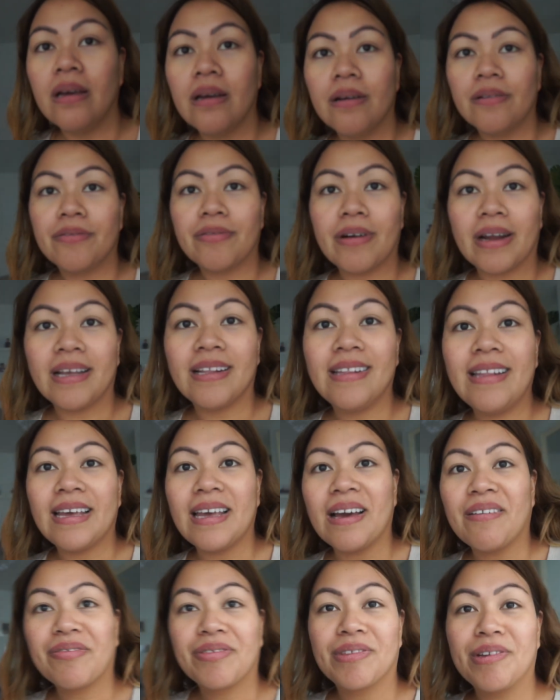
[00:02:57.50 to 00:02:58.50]

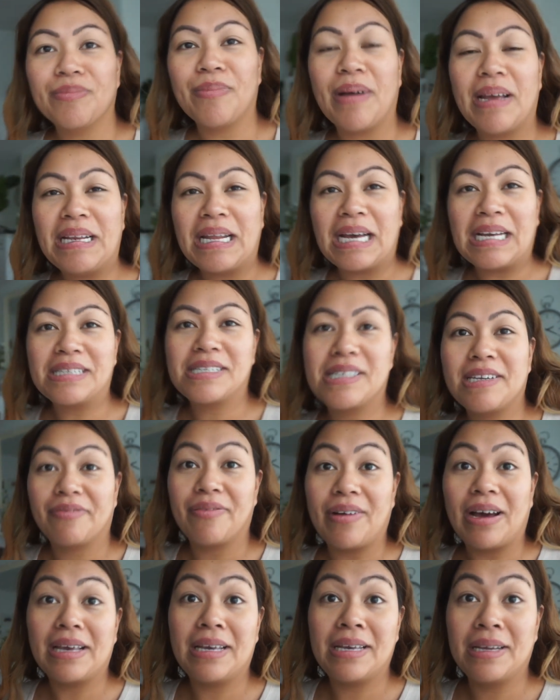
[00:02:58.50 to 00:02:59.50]
Friday after my night
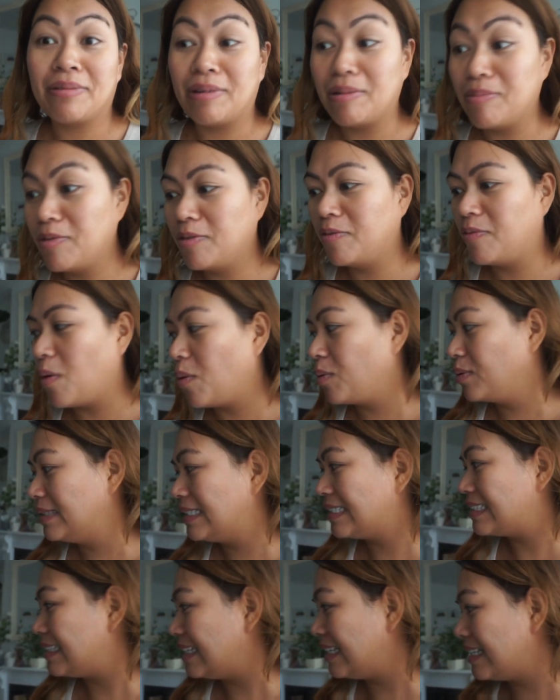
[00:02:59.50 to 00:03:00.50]
shift, I remove all
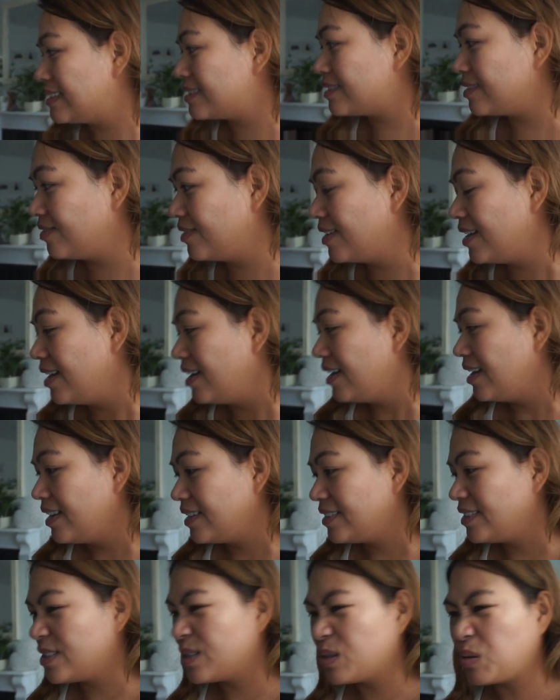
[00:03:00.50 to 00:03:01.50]
the things. So,
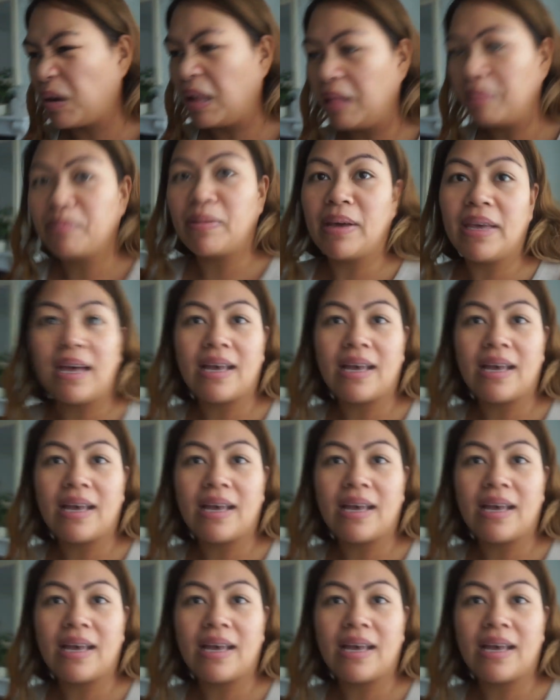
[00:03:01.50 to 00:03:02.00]
just to help my